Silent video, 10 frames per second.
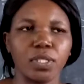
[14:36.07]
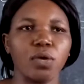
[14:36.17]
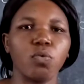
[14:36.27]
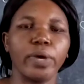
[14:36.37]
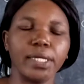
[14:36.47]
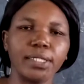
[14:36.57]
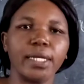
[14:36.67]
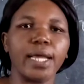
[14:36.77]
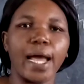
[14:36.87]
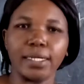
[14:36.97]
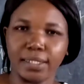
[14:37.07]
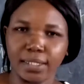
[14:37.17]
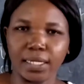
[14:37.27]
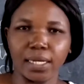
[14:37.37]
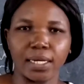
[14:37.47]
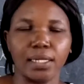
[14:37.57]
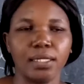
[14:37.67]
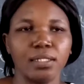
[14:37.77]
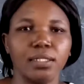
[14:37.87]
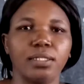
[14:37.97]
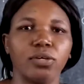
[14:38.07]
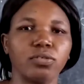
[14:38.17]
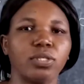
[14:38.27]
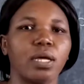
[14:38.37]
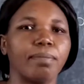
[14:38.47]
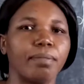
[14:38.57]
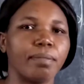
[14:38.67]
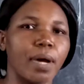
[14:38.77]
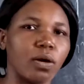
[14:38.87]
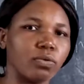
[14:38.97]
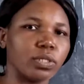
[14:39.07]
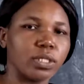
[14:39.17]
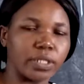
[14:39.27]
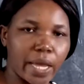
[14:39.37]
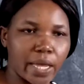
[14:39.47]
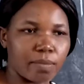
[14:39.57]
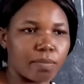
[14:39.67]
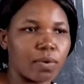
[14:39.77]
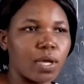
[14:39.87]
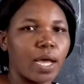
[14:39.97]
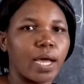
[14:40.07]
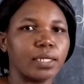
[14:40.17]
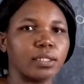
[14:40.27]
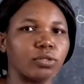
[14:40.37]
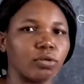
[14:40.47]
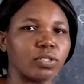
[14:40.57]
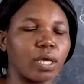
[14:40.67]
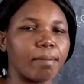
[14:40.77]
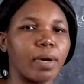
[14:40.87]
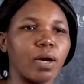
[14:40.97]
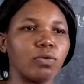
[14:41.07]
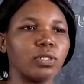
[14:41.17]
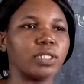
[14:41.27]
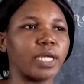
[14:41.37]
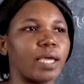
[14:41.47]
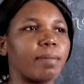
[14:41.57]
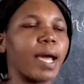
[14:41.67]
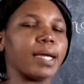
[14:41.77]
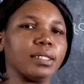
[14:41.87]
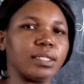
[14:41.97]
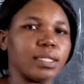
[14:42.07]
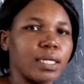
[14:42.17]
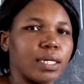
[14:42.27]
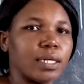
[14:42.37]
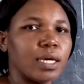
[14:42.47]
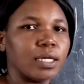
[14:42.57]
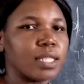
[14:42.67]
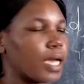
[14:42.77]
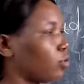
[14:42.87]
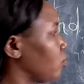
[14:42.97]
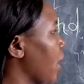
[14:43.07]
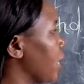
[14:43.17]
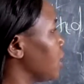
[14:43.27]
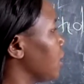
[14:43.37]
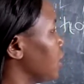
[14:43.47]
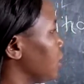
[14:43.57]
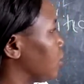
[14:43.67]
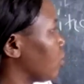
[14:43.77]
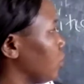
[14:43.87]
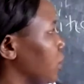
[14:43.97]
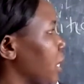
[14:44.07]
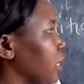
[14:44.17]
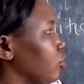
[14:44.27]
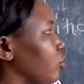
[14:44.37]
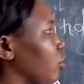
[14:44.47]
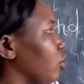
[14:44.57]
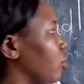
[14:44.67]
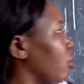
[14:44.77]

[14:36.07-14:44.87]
They waited until. It talks about time. It talks about time until. That one is conjunction